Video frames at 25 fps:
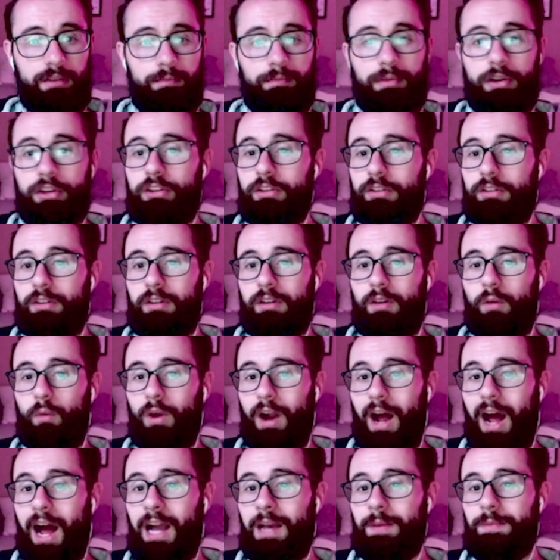but
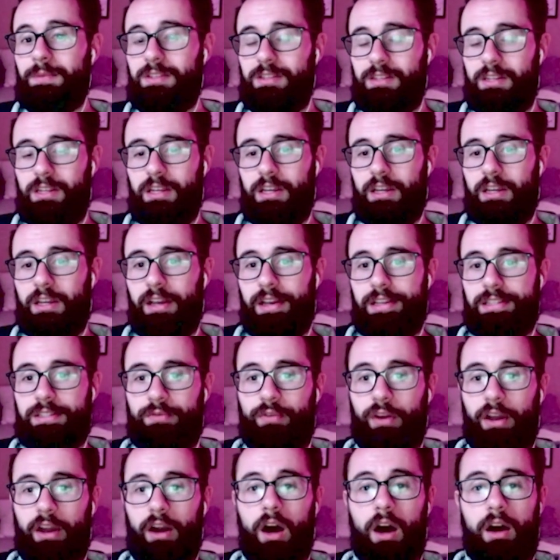what I'm seeing is if
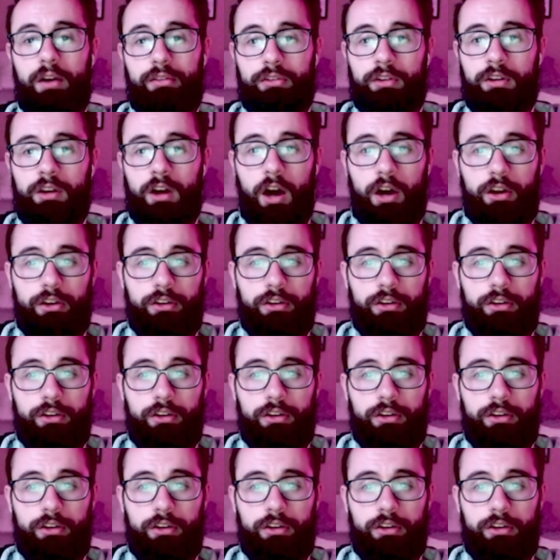I hover